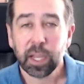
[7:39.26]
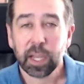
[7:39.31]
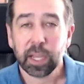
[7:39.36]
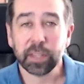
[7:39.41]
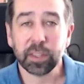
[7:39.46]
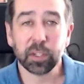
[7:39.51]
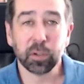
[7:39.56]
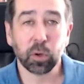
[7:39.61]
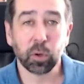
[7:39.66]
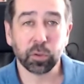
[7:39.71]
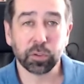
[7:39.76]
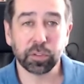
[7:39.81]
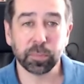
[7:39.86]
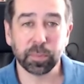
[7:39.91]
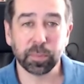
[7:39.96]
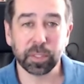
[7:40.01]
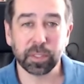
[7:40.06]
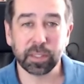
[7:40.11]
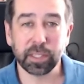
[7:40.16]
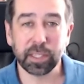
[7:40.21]
And then
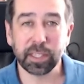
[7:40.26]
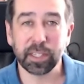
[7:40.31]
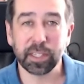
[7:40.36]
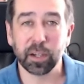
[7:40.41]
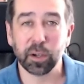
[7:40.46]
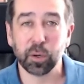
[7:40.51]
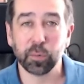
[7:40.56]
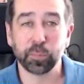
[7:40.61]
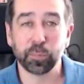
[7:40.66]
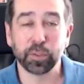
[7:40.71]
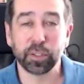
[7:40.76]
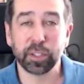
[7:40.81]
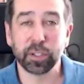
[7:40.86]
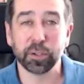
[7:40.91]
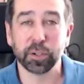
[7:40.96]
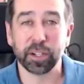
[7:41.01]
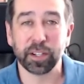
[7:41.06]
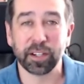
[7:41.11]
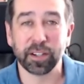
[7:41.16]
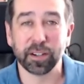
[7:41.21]
ultimately, hopefully
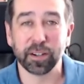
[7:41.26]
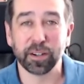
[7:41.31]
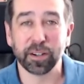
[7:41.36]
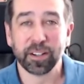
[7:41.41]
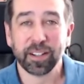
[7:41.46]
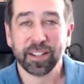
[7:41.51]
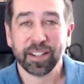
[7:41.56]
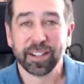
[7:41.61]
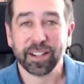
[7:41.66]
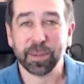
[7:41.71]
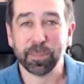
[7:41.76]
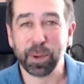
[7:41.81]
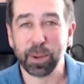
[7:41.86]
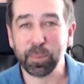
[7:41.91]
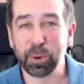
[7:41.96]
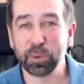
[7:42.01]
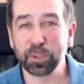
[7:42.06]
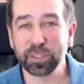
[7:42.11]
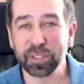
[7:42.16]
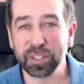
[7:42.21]
you're here. I'm
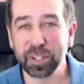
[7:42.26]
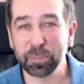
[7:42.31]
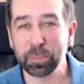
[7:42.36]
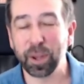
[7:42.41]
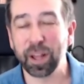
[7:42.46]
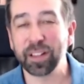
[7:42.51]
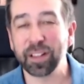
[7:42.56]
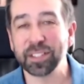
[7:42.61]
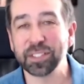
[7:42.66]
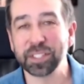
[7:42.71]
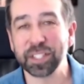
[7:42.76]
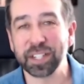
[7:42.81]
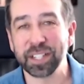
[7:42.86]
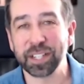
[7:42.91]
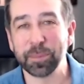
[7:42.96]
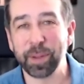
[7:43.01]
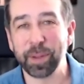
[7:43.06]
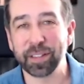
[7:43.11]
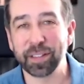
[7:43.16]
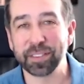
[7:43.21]
always unapologetic
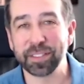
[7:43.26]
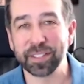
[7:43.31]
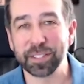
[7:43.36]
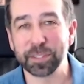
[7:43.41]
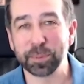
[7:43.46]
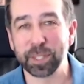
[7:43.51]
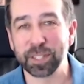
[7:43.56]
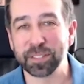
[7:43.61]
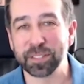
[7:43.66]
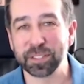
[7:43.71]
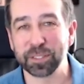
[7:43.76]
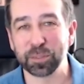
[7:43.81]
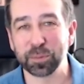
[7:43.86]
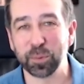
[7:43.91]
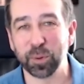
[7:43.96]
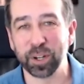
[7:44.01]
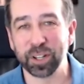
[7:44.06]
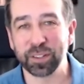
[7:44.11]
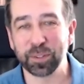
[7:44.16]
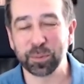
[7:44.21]
about this because this is
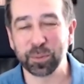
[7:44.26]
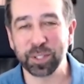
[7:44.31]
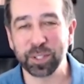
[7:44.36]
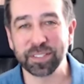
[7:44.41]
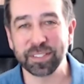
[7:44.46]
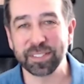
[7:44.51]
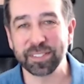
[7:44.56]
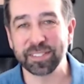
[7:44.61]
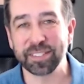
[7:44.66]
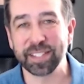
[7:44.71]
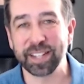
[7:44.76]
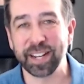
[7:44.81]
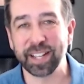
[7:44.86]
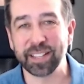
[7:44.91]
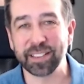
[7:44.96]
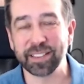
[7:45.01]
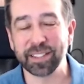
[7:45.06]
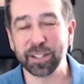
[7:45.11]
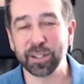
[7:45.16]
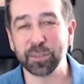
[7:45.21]
one of the reasons that I
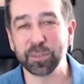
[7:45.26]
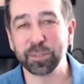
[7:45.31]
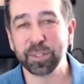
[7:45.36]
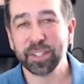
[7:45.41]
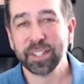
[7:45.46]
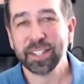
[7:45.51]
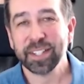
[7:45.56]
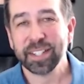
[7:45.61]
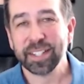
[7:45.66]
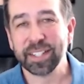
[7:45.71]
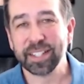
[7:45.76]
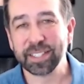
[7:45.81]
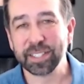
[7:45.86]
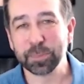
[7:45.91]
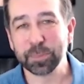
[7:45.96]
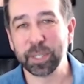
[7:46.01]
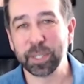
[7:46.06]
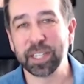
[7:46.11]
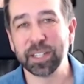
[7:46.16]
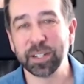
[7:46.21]
love
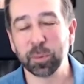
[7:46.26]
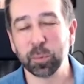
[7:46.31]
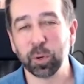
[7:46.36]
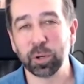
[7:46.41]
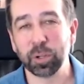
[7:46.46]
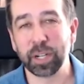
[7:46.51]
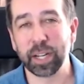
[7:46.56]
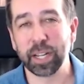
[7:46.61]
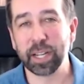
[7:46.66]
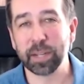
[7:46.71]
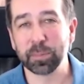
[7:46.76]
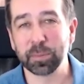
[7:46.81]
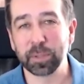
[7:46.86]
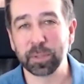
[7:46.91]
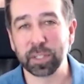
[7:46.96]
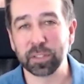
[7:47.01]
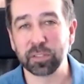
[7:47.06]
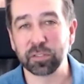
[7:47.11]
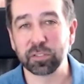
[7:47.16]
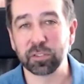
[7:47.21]
speaking at WordCamp,
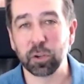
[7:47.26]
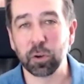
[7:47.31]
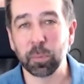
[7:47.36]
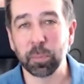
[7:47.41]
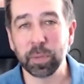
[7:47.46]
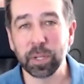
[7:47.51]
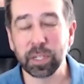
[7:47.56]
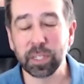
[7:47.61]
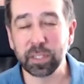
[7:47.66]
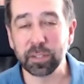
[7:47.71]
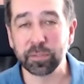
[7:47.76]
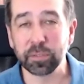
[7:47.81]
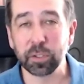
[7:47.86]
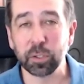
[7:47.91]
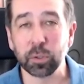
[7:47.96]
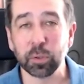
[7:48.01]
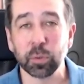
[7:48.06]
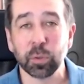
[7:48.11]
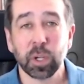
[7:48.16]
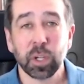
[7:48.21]
because so many of
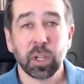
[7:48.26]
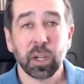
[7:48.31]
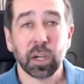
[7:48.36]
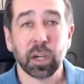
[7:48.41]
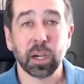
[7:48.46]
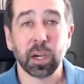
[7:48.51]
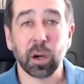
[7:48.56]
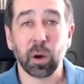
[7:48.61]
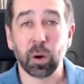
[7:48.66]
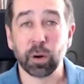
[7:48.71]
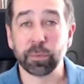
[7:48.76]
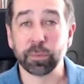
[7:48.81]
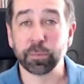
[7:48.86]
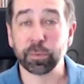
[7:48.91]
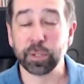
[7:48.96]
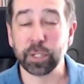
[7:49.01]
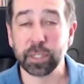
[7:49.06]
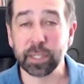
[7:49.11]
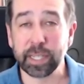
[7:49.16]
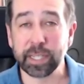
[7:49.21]
you are
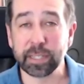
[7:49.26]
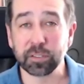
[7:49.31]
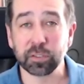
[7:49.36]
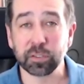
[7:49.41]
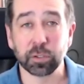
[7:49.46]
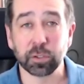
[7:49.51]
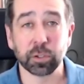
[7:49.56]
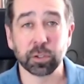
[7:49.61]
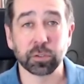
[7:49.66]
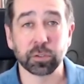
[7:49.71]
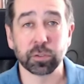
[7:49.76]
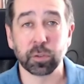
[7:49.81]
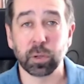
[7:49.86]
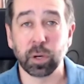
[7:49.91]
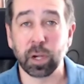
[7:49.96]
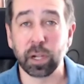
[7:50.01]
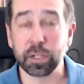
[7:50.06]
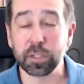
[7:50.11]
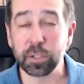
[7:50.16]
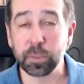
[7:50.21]
freelancers
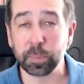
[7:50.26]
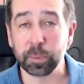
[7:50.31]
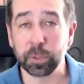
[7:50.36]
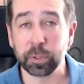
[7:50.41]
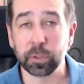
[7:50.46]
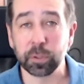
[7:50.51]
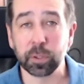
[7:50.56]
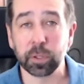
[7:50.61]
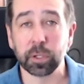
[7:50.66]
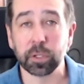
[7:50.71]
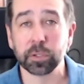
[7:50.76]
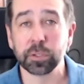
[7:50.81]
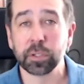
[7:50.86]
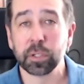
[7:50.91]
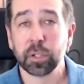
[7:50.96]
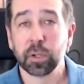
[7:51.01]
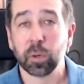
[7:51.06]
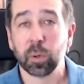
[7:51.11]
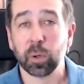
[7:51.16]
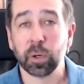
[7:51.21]
or
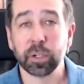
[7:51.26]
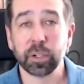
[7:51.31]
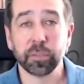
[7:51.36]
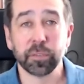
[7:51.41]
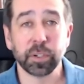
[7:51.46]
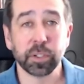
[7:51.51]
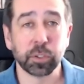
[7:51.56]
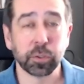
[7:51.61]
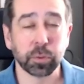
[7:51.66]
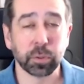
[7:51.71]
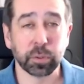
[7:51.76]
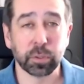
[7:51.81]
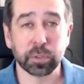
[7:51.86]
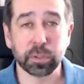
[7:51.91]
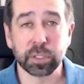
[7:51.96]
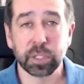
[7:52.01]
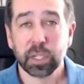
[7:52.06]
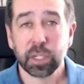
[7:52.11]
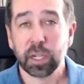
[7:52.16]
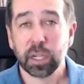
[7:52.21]
entrepreneurs or
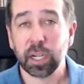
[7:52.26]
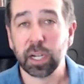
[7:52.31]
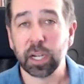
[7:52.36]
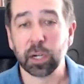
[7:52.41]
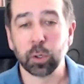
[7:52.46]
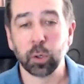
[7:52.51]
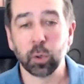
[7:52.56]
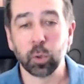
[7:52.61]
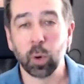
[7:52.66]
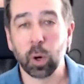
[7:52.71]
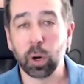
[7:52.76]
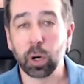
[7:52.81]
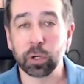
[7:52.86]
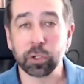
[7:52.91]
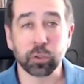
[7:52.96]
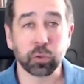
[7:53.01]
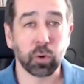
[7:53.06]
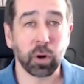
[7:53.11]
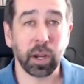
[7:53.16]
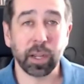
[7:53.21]
individuals who are
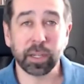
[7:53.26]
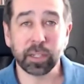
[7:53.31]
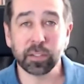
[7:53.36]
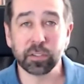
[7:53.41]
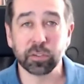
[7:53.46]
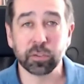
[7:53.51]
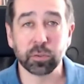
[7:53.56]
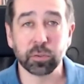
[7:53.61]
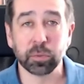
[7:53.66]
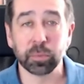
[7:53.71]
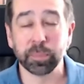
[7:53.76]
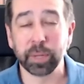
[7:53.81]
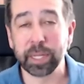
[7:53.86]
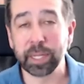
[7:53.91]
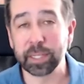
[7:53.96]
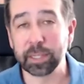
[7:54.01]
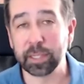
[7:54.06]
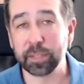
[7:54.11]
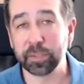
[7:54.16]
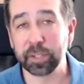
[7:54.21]
trying to make
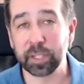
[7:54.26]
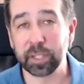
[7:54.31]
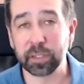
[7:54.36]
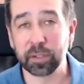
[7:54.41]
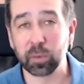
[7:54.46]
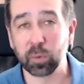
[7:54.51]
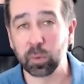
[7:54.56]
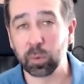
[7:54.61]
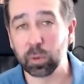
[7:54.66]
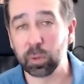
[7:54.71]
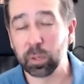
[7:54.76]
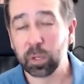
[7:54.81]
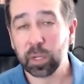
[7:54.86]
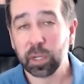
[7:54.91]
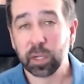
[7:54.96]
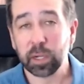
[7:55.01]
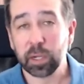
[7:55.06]
a living or